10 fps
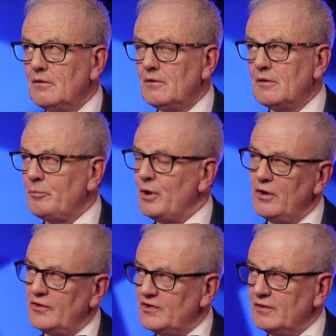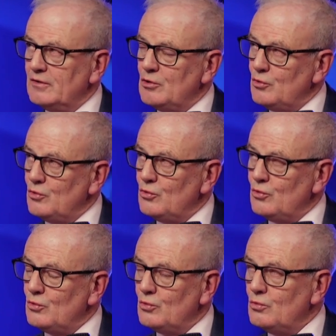the person
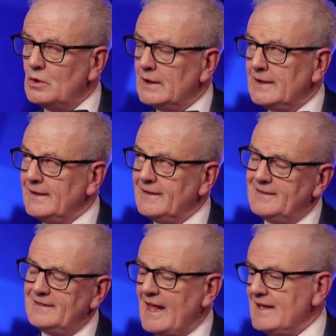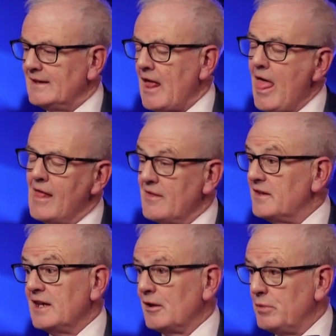who sent the
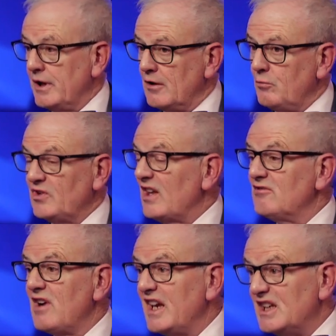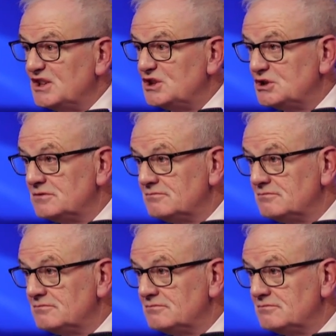dick pic was under age.